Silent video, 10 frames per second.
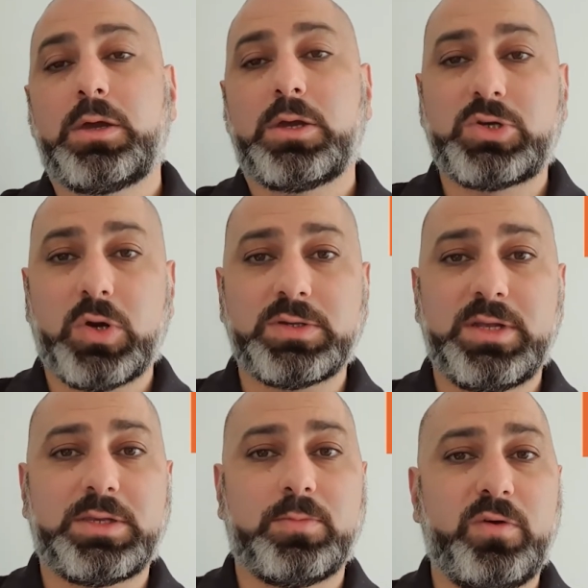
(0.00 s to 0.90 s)
Controls
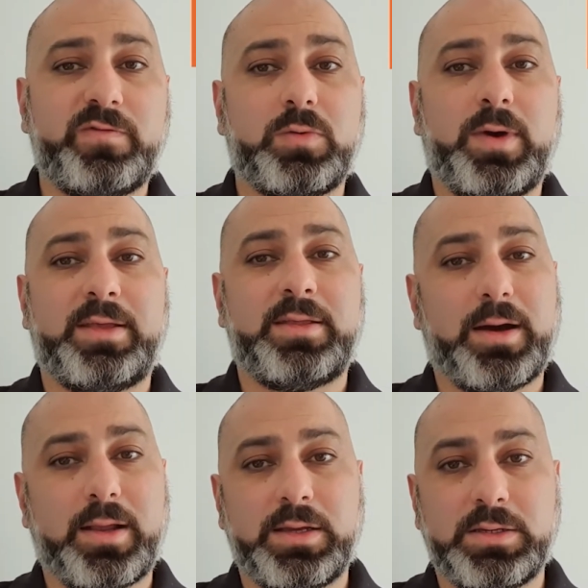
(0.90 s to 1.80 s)
need to move to where the
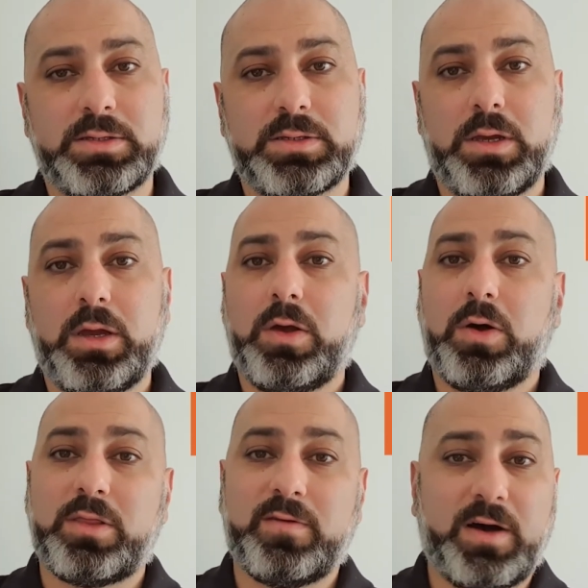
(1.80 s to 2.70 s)
data is,
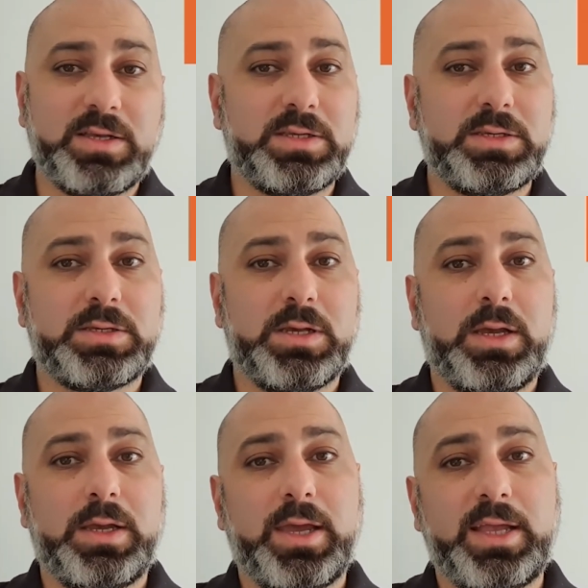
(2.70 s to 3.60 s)
on devices,
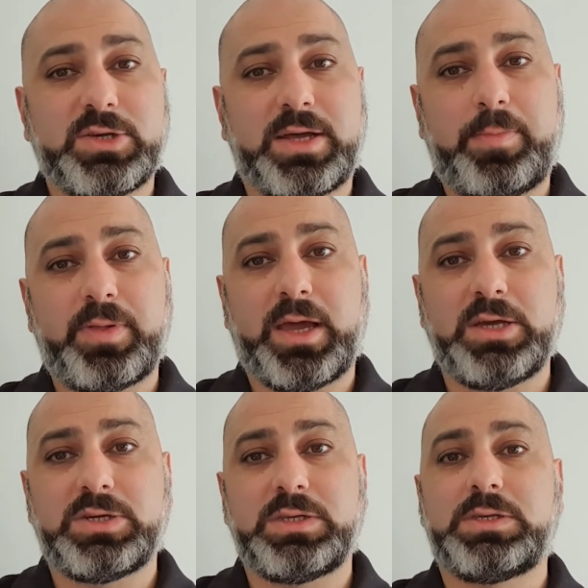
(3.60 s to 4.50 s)
inside
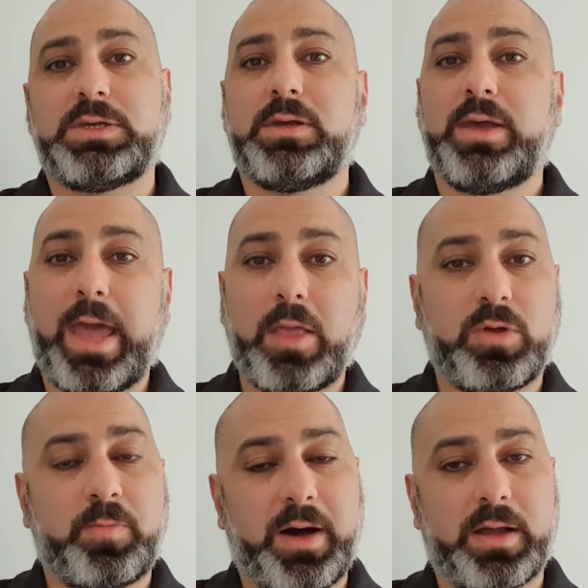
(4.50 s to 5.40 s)
applications, and
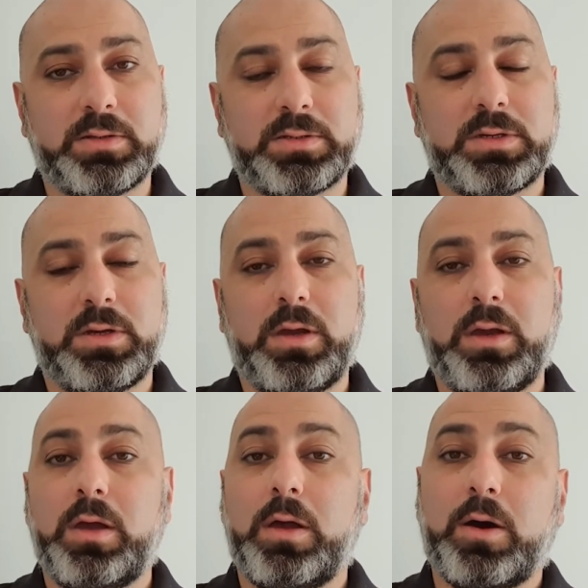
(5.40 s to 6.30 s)
with partners.
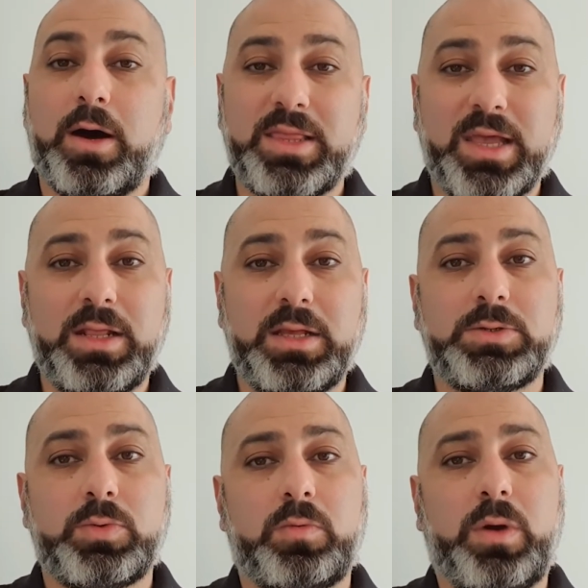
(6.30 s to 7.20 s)
Identities,
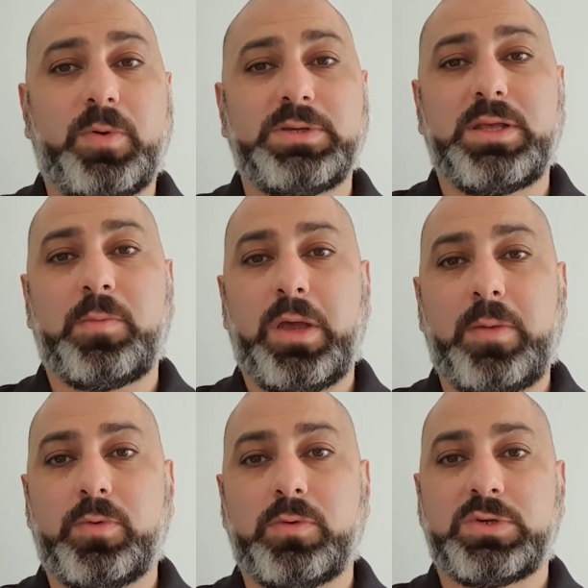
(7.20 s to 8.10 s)
representing
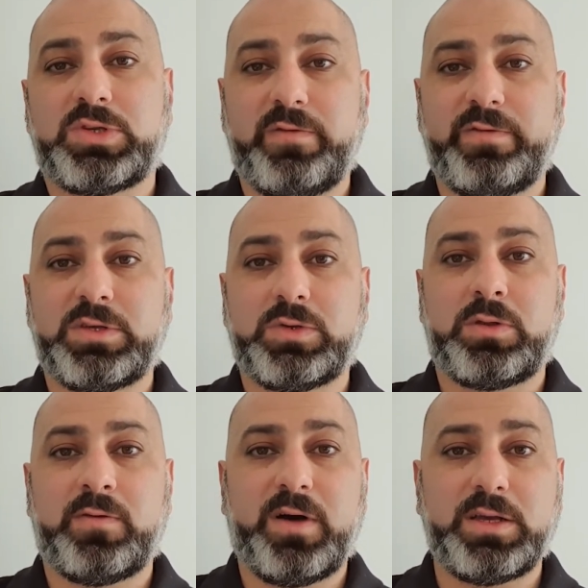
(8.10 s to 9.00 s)
people, services, or
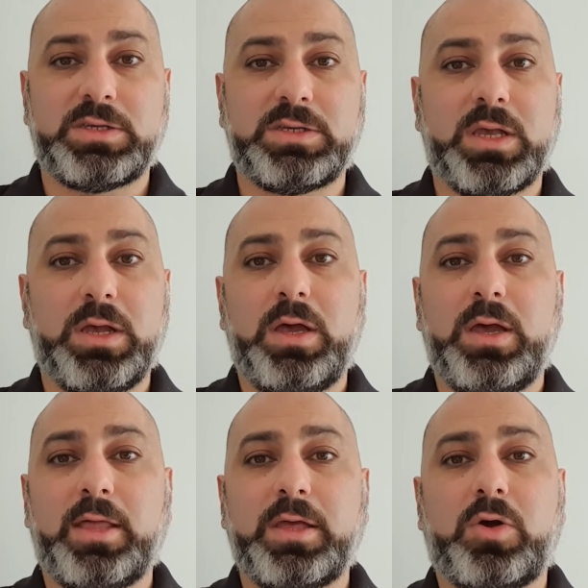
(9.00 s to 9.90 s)
devices,
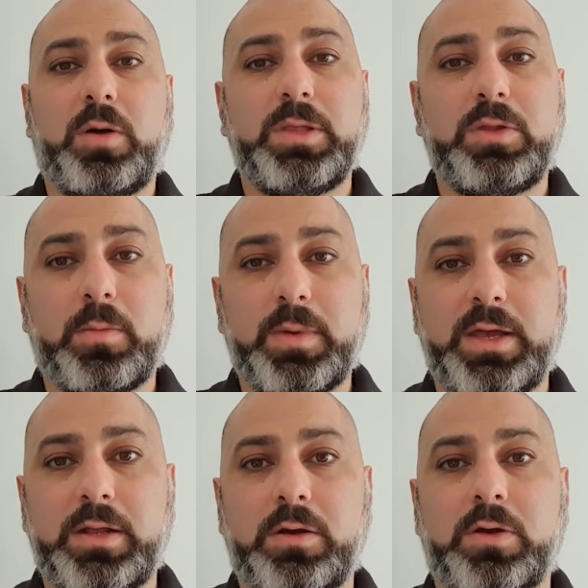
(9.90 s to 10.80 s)
are the common
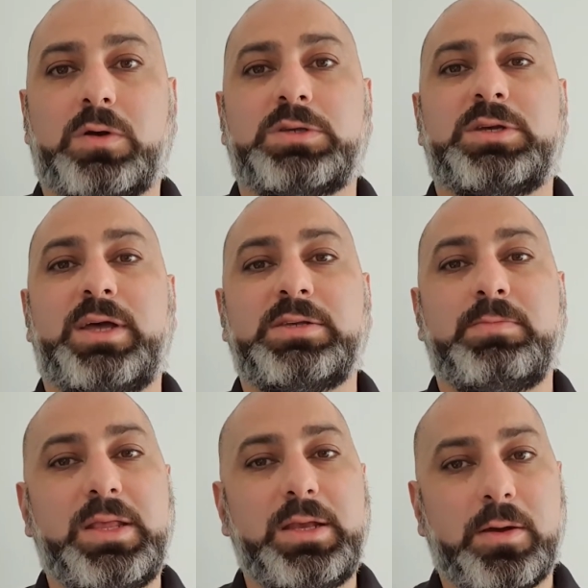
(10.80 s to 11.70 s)
denominator across today's
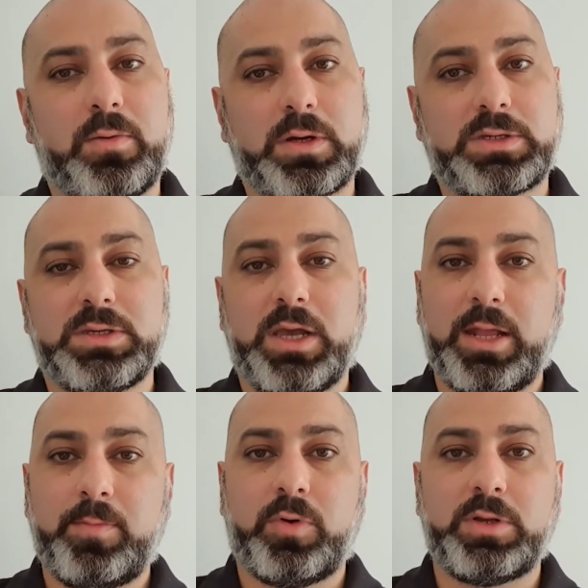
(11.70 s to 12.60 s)
many networks,
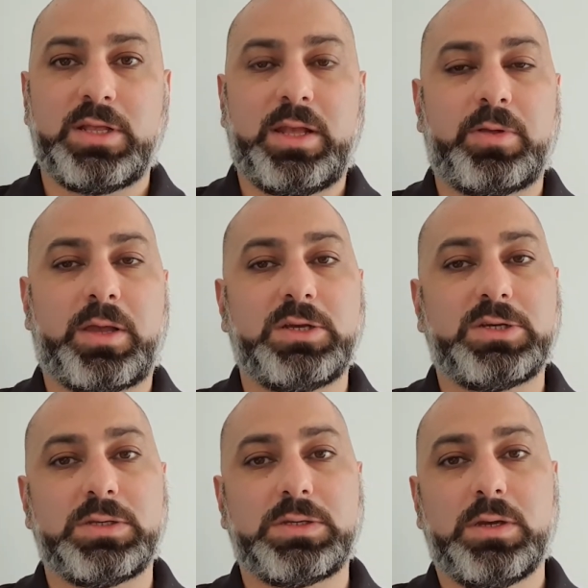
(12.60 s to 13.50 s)
endpoints, and applications.